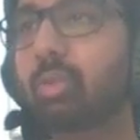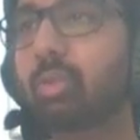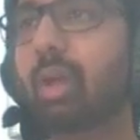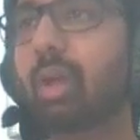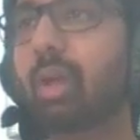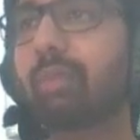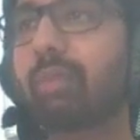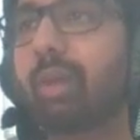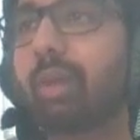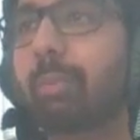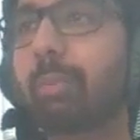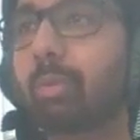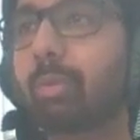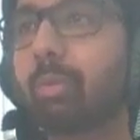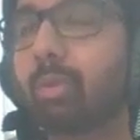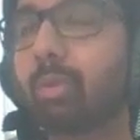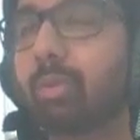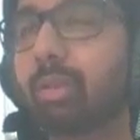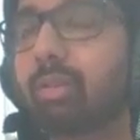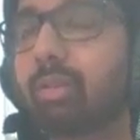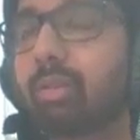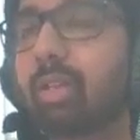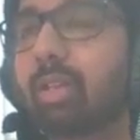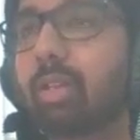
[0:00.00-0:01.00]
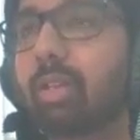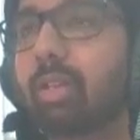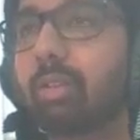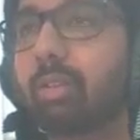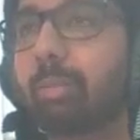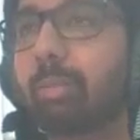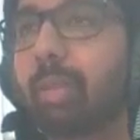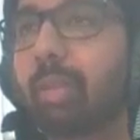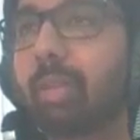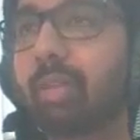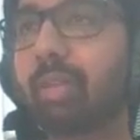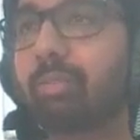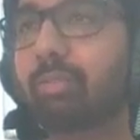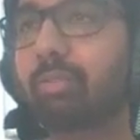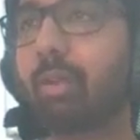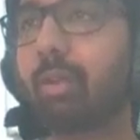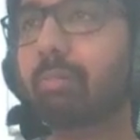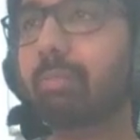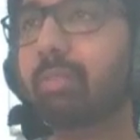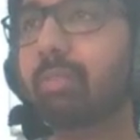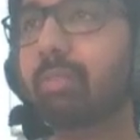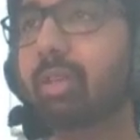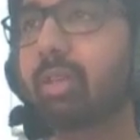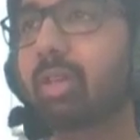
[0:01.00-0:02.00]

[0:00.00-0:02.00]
have uploaded into the platform